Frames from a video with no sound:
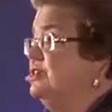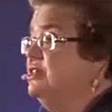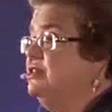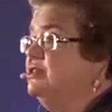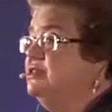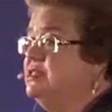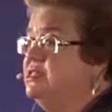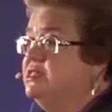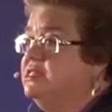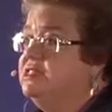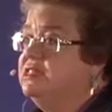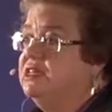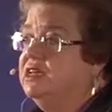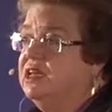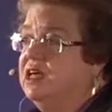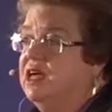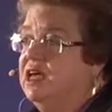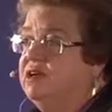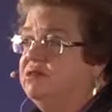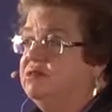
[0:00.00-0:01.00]
uses the
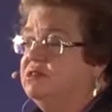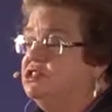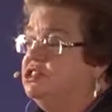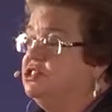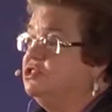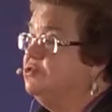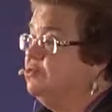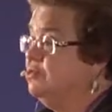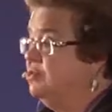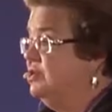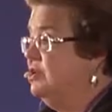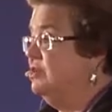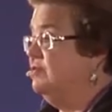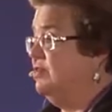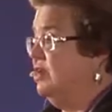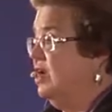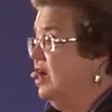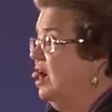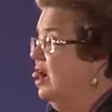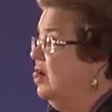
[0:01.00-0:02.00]
language, the rule of
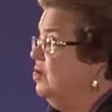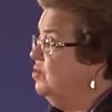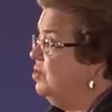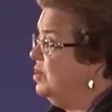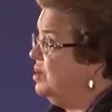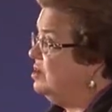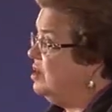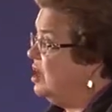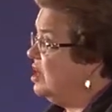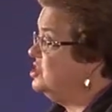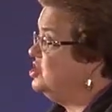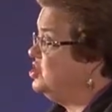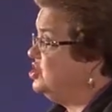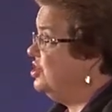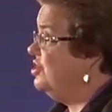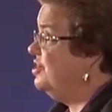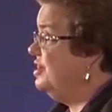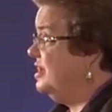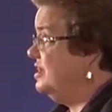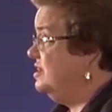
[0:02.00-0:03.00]
law. Well, gosh
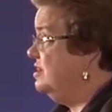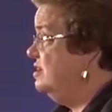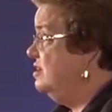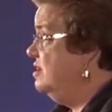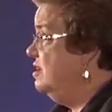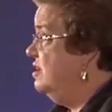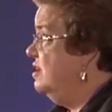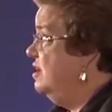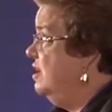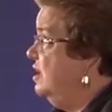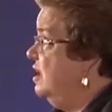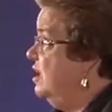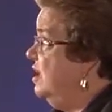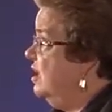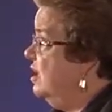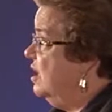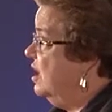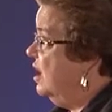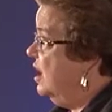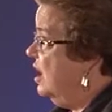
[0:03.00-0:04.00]
darn it,
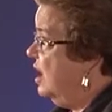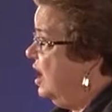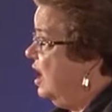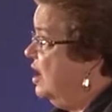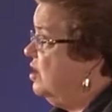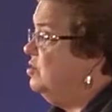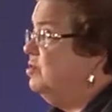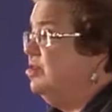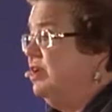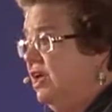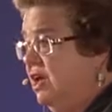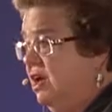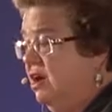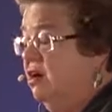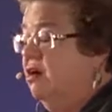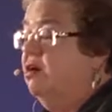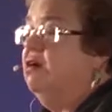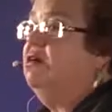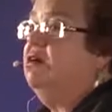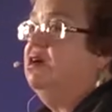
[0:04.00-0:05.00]
it I don't
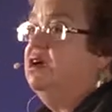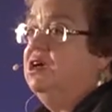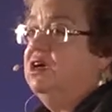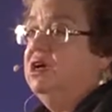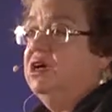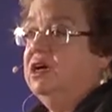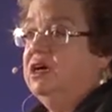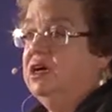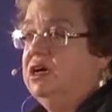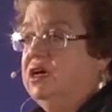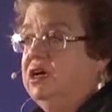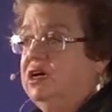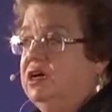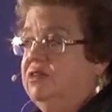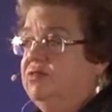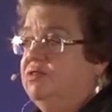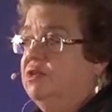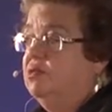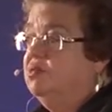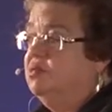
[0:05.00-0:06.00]
care. Uh,
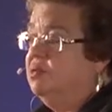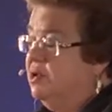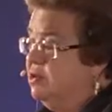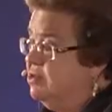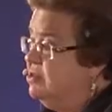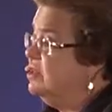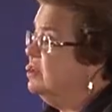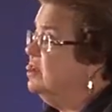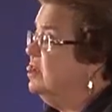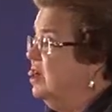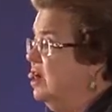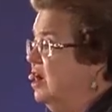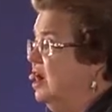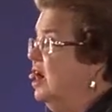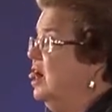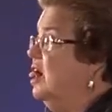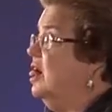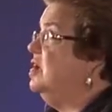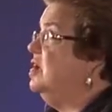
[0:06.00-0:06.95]
if you broke the law,